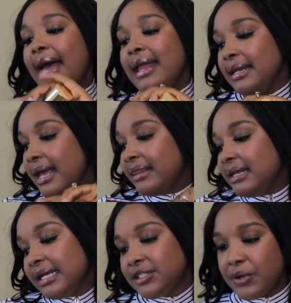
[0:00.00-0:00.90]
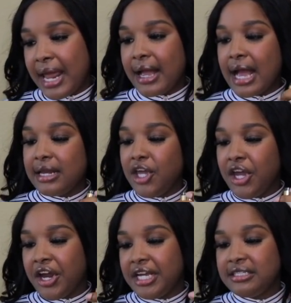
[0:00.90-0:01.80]
And the next one I got
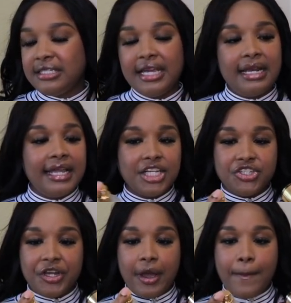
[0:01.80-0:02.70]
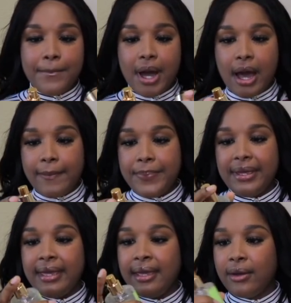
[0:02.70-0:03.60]
here is the Electric
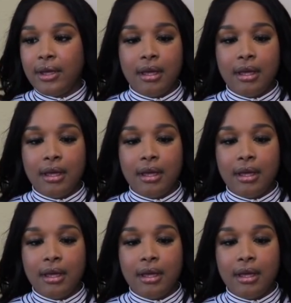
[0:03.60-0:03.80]
Poppy